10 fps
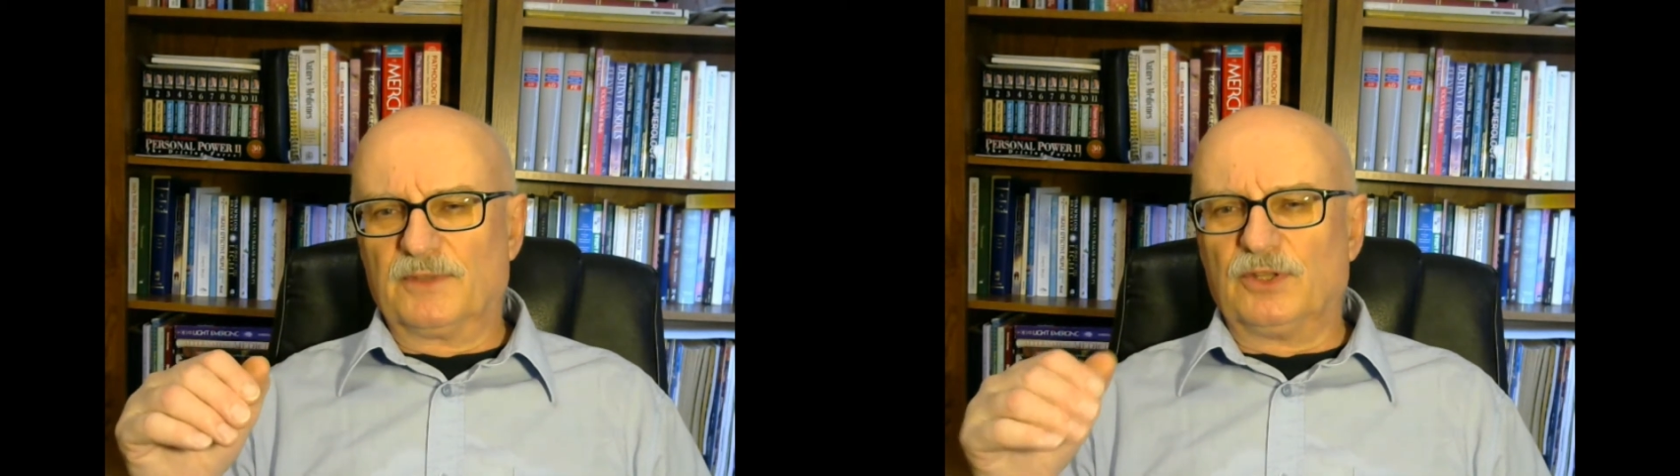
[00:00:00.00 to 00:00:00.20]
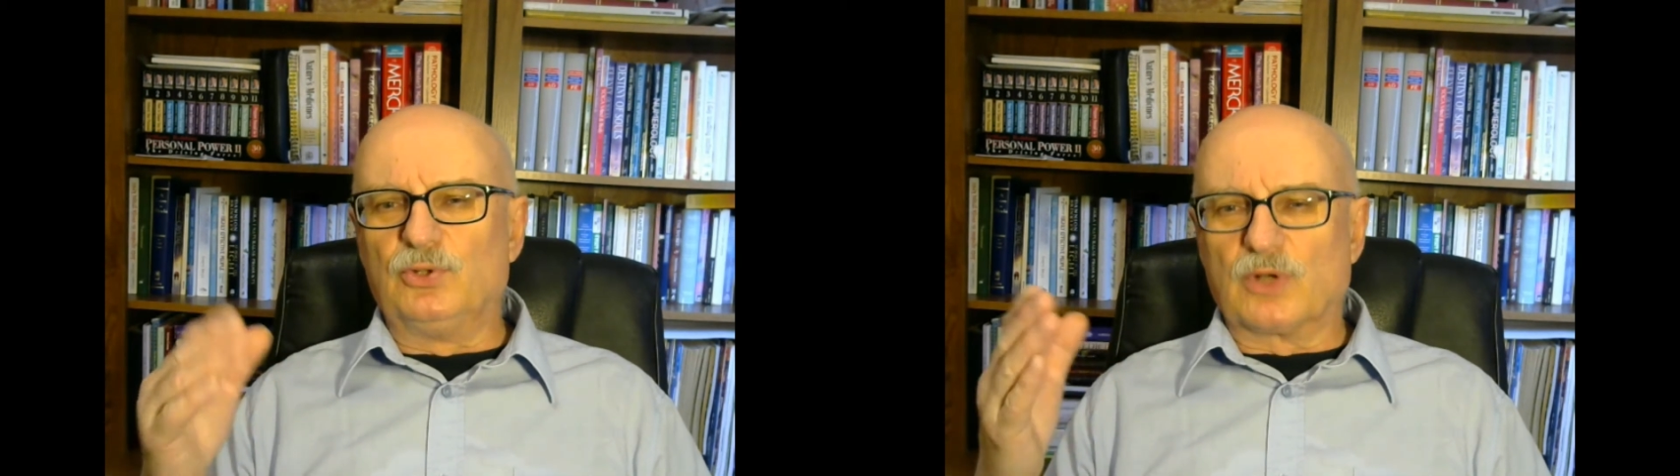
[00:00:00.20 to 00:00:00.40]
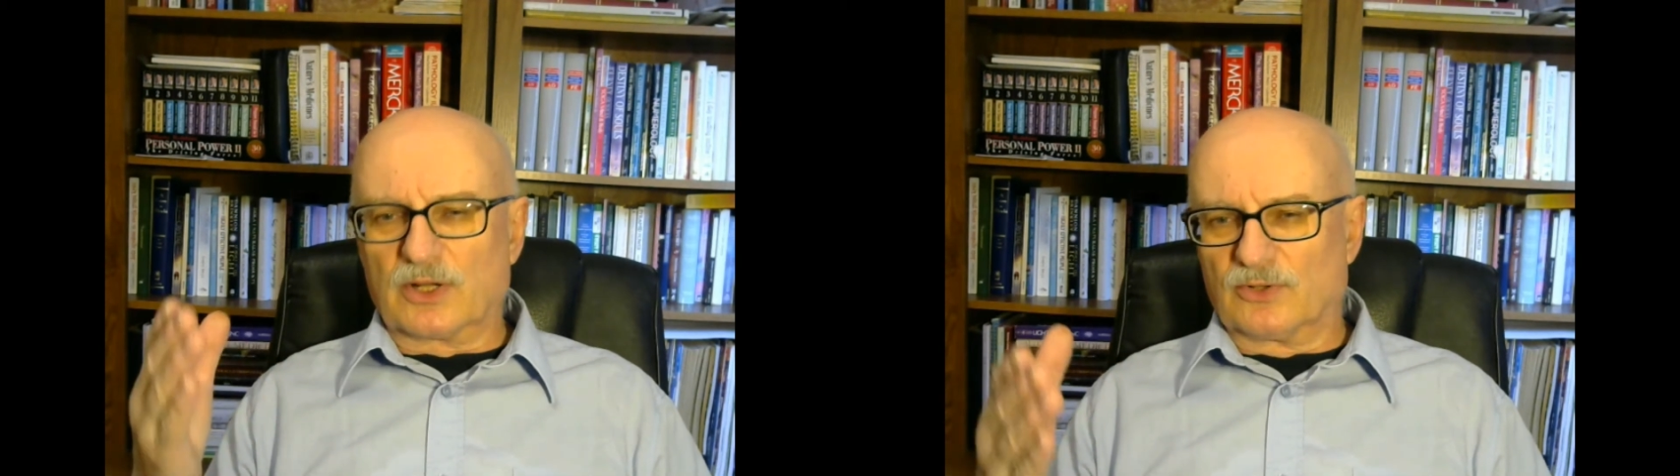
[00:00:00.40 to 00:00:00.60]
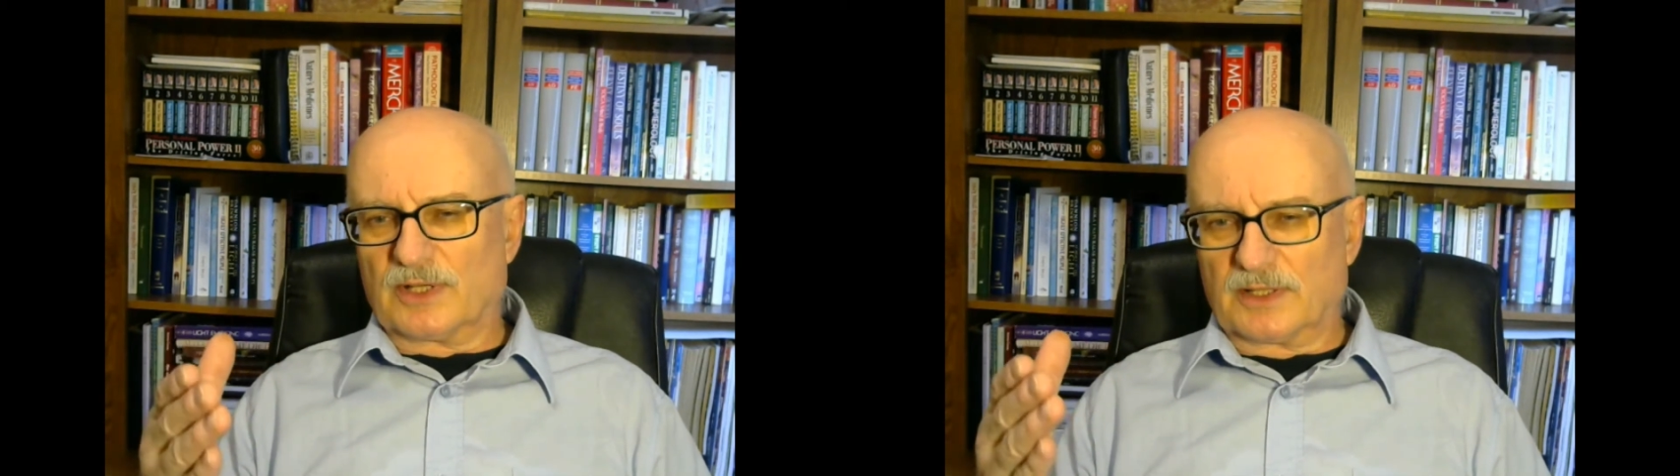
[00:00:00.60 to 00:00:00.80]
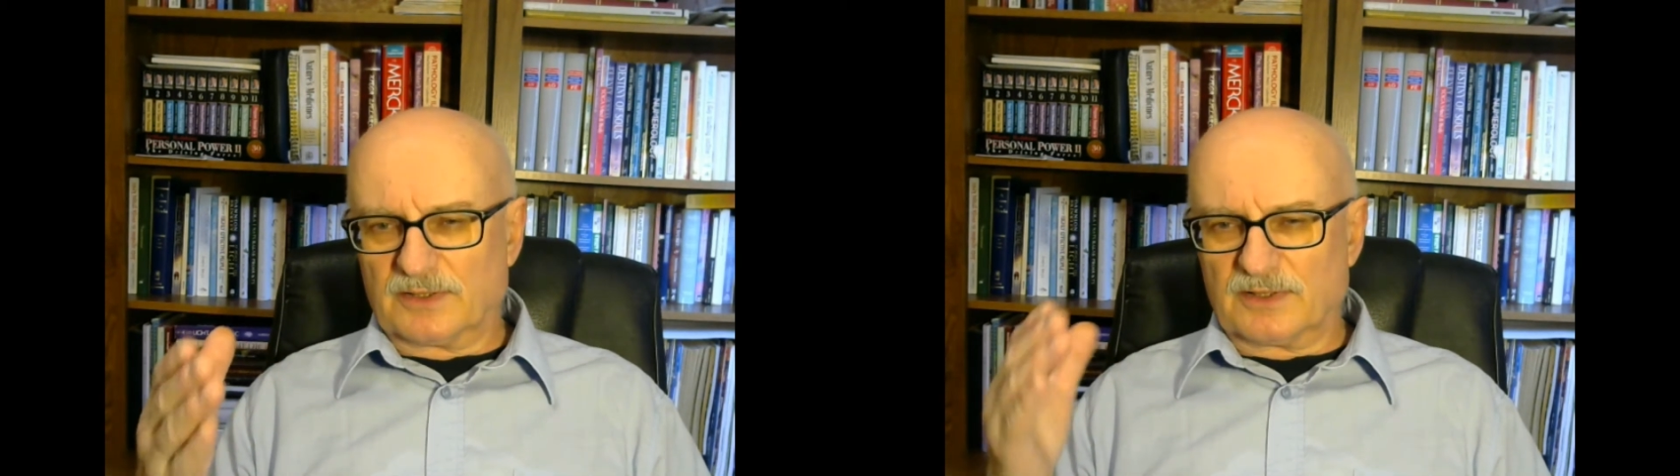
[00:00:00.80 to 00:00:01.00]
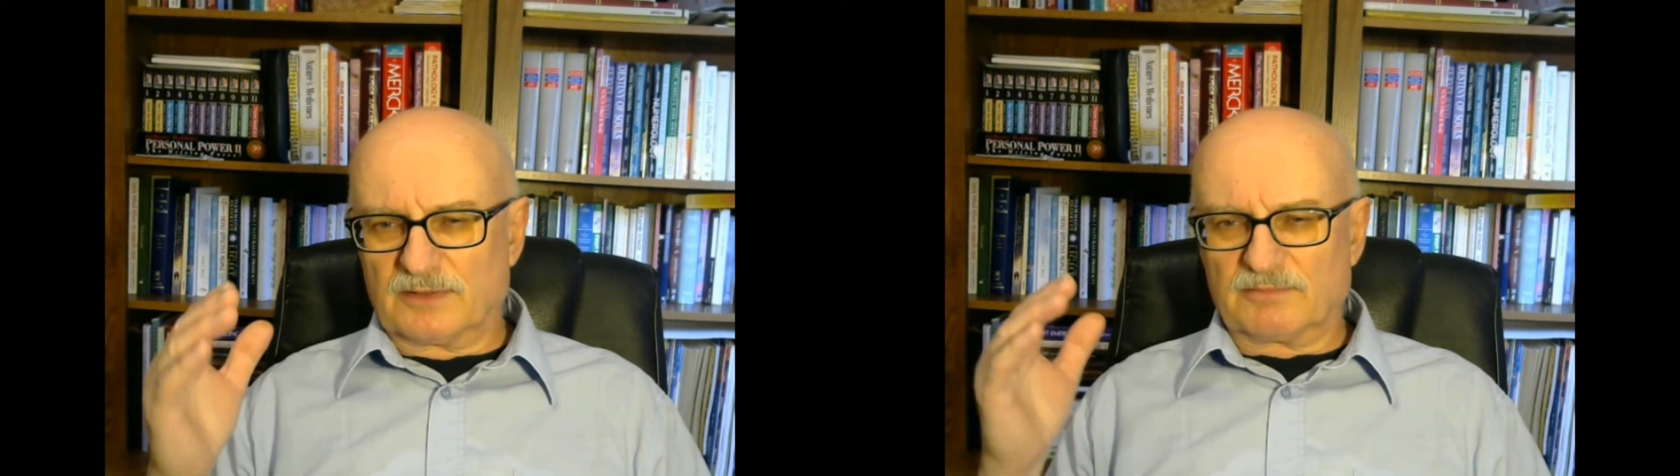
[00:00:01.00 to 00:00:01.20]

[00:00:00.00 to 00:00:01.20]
you are gonna get